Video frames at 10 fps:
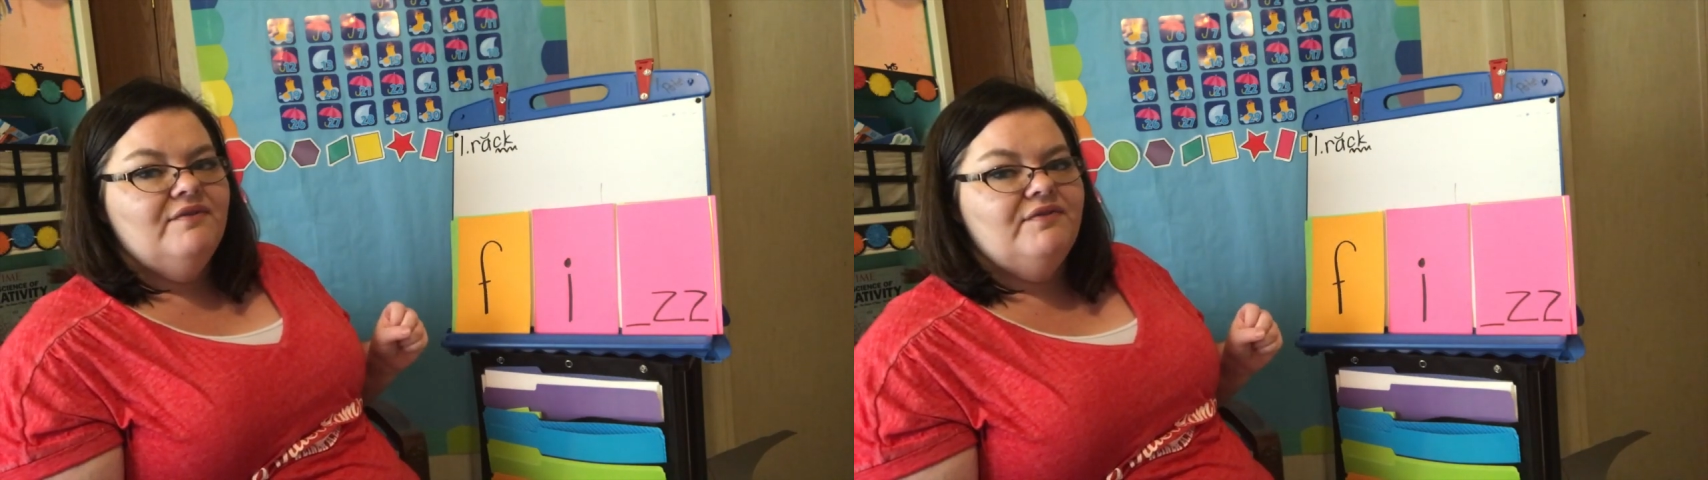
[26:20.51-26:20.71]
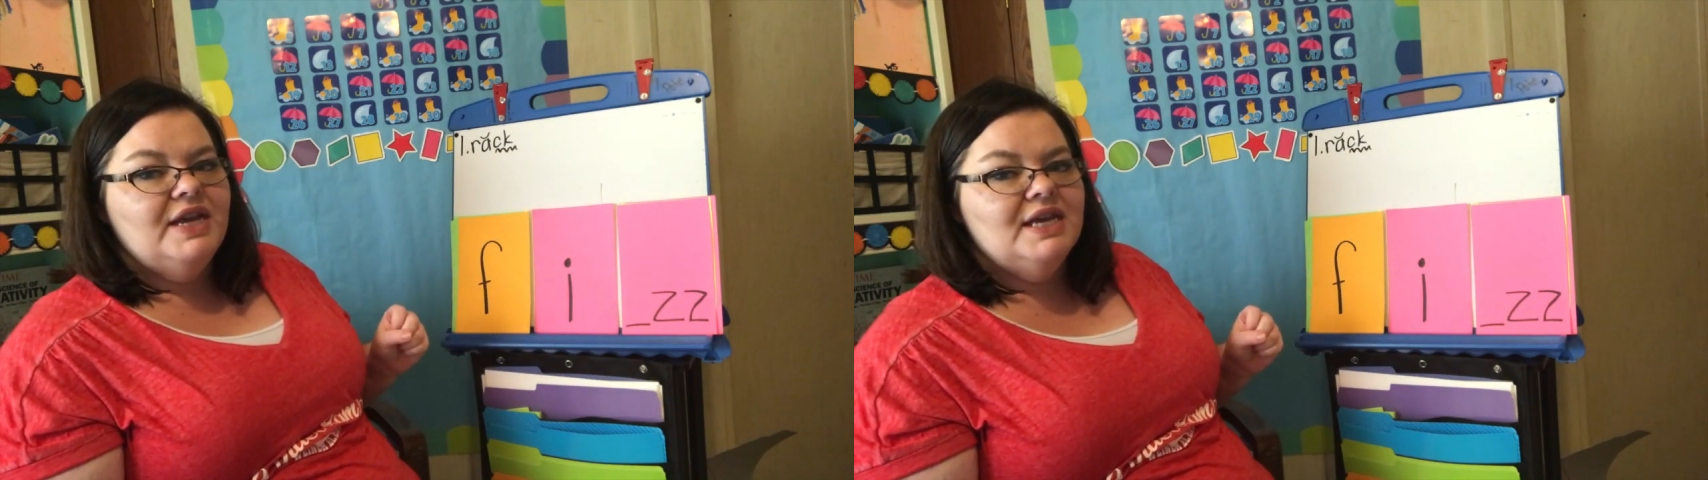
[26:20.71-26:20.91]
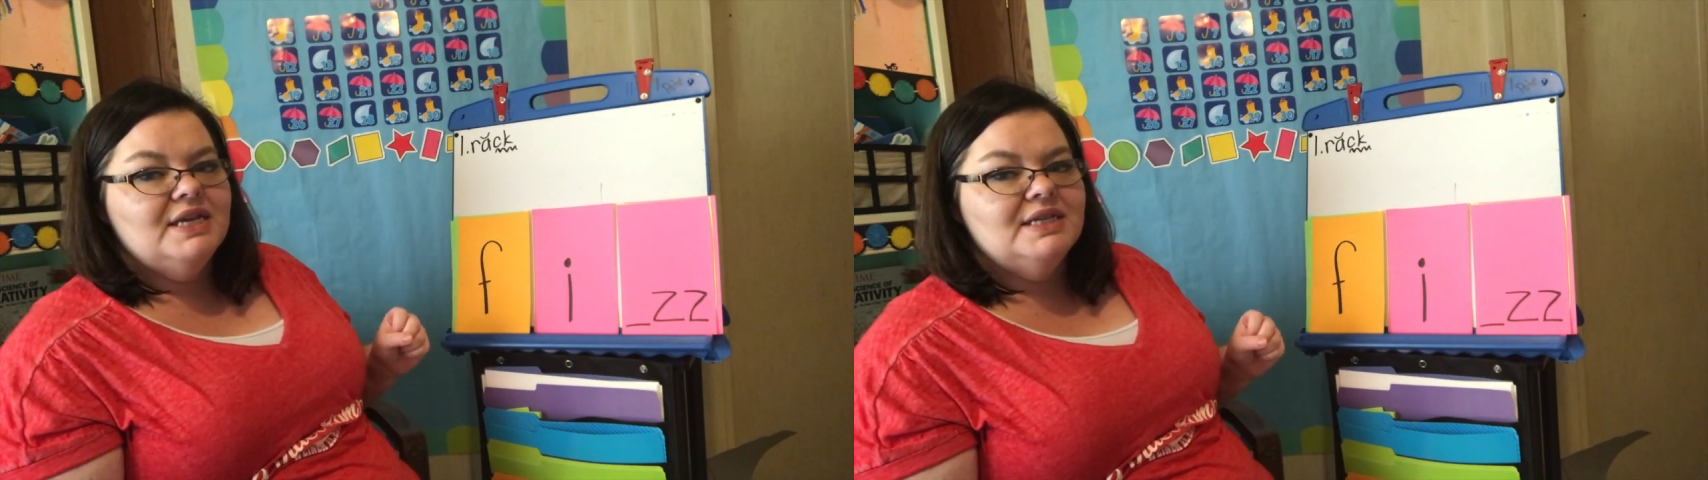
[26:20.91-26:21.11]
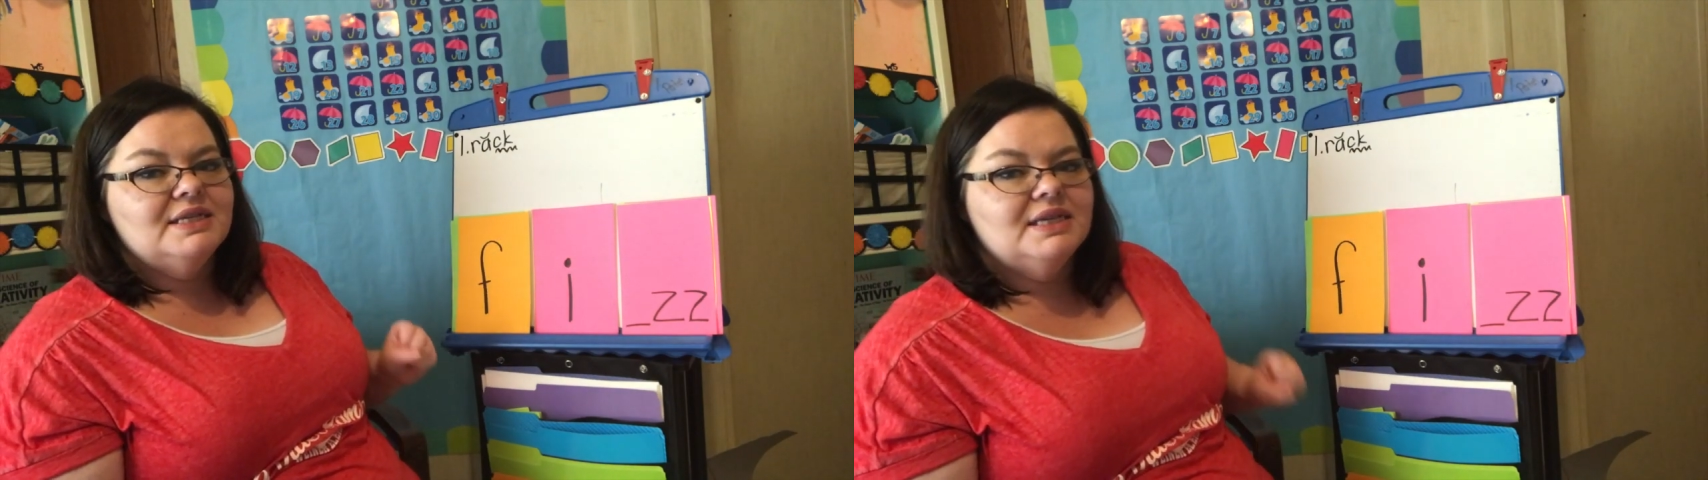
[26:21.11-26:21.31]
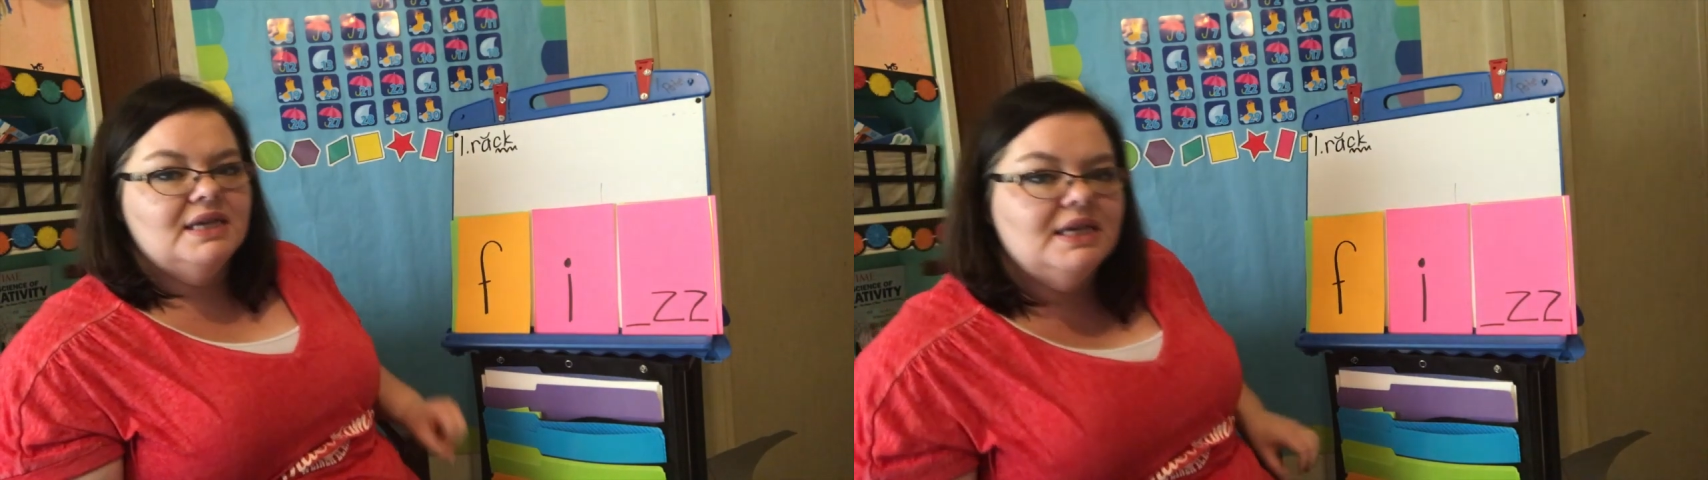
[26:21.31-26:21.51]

biz.